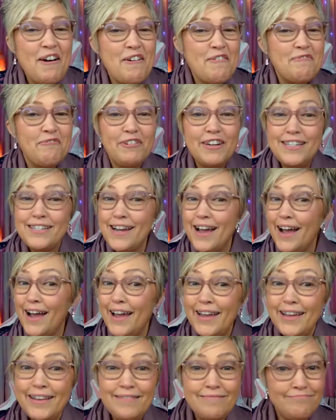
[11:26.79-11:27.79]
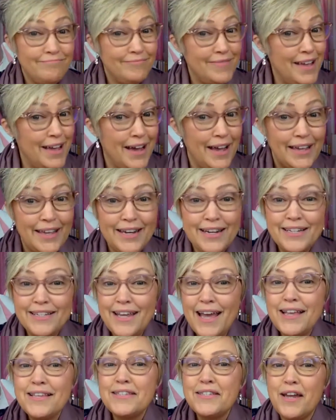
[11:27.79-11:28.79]
which I can
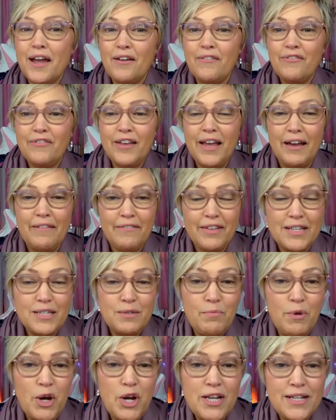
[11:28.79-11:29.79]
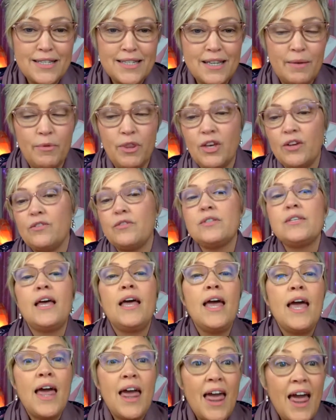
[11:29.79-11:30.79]
attest, I've experienced some of those,
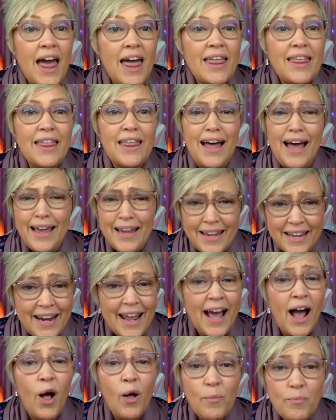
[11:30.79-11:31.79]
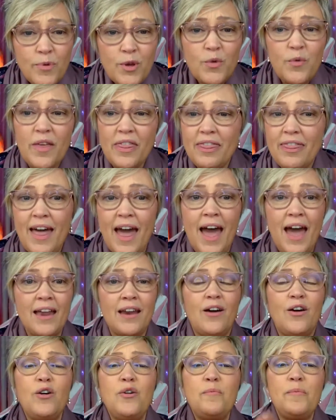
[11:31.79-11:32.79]
I can help you with that.
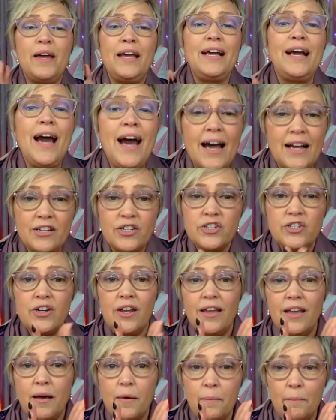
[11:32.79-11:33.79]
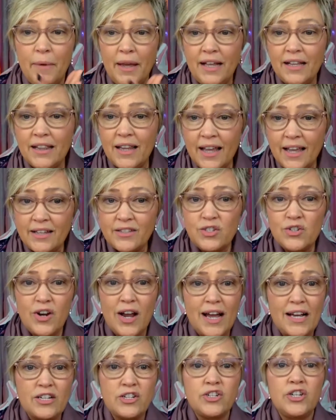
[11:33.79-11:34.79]
Oh my gosh. My clients are
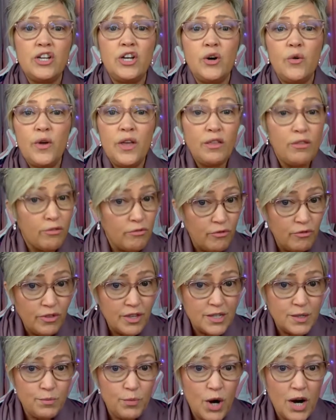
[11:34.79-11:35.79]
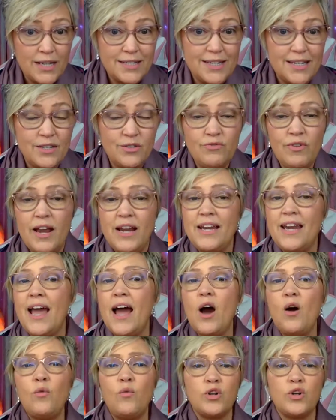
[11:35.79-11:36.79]
actually going through this process right
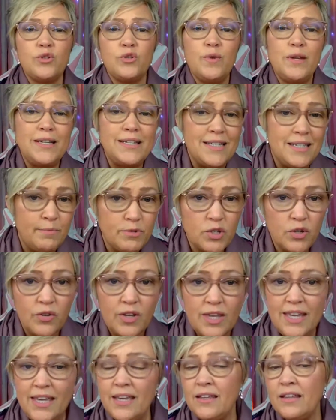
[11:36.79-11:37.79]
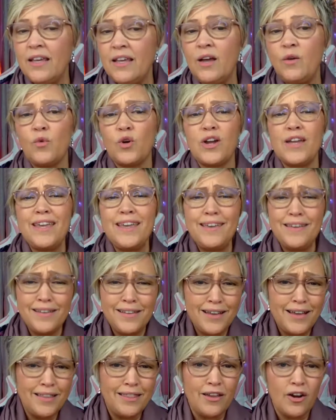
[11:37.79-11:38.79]
now. We're doing deep soul healing. We're
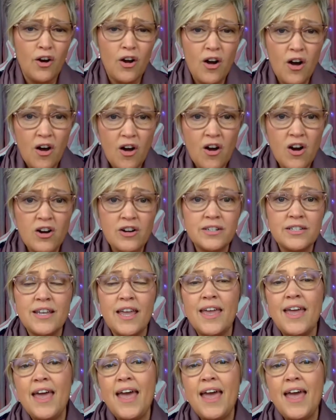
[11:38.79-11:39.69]
healing their heart,